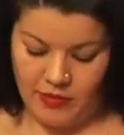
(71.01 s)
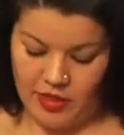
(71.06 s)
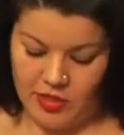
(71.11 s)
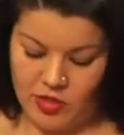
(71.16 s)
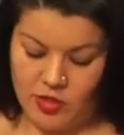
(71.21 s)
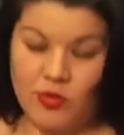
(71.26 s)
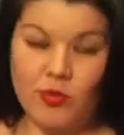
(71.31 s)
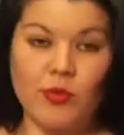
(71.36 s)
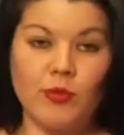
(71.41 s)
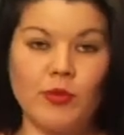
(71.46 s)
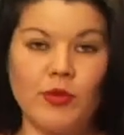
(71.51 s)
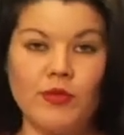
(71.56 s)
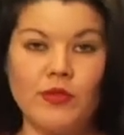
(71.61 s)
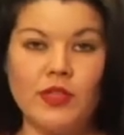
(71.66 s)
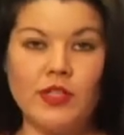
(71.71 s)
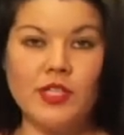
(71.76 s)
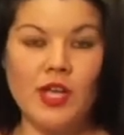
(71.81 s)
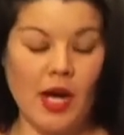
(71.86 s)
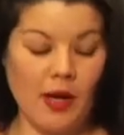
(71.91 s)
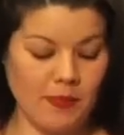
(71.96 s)
make sure to remove
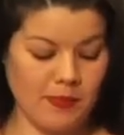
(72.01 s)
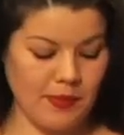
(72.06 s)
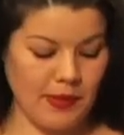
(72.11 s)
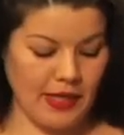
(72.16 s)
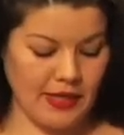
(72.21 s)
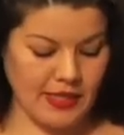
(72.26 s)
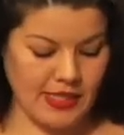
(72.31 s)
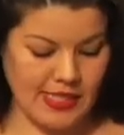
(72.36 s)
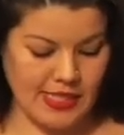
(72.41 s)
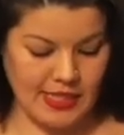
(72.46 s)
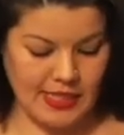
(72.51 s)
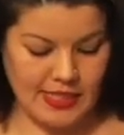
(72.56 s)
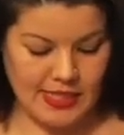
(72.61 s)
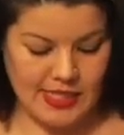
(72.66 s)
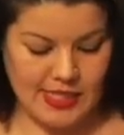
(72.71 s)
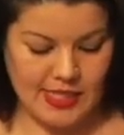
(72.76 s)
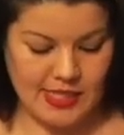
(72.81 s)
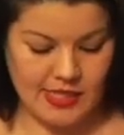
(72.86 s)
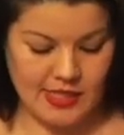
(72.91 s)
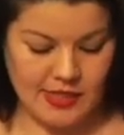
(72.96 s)
the top and the
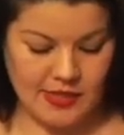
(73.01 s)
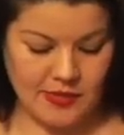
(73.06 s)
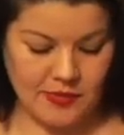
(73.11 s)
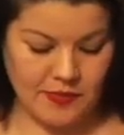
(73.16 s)
seeds.